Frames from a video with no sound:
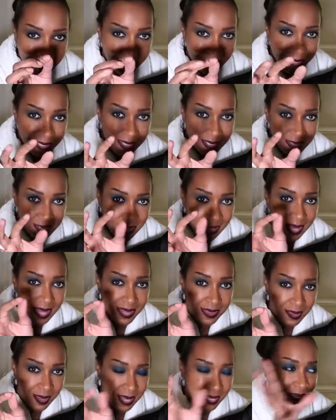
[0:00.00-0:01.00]
is
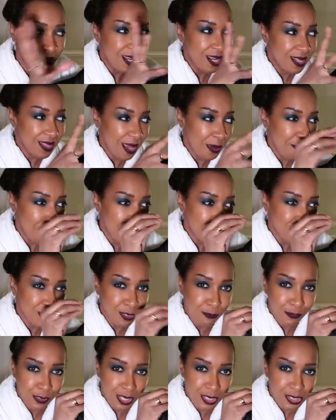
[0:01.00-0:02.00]
getting like that mix
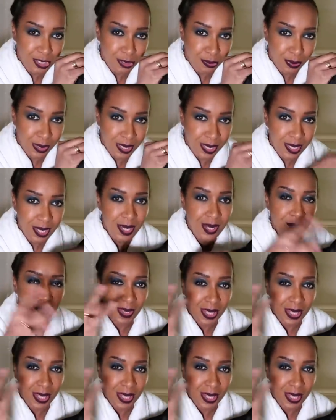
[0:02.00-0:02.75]
of luxury